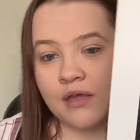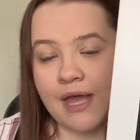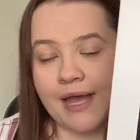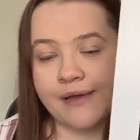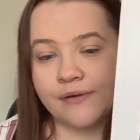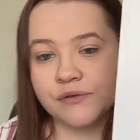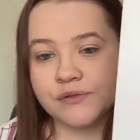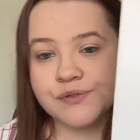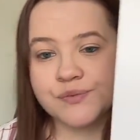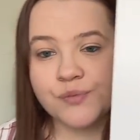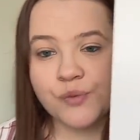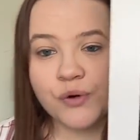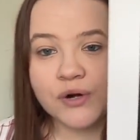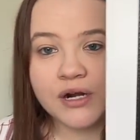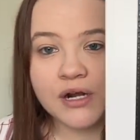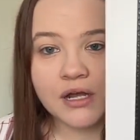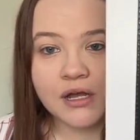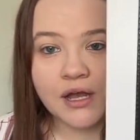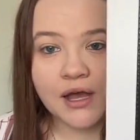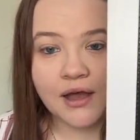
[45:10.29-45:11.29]
Owlsmore
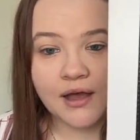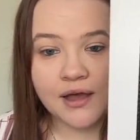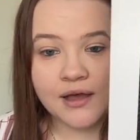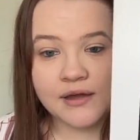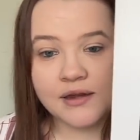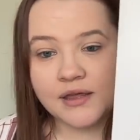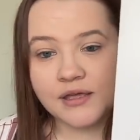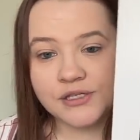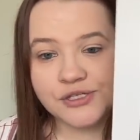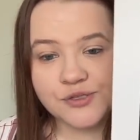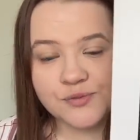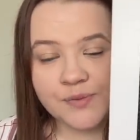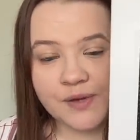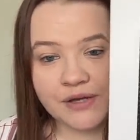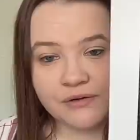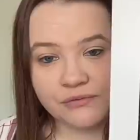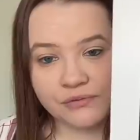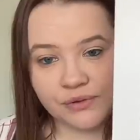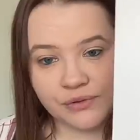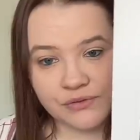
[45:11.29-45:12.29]
Cottage
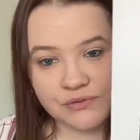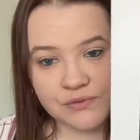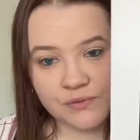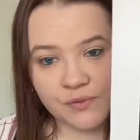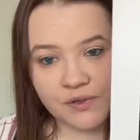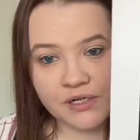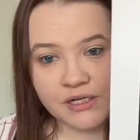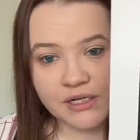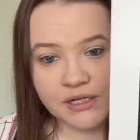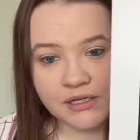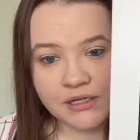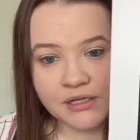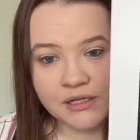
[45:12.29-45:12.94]
by Rosewood.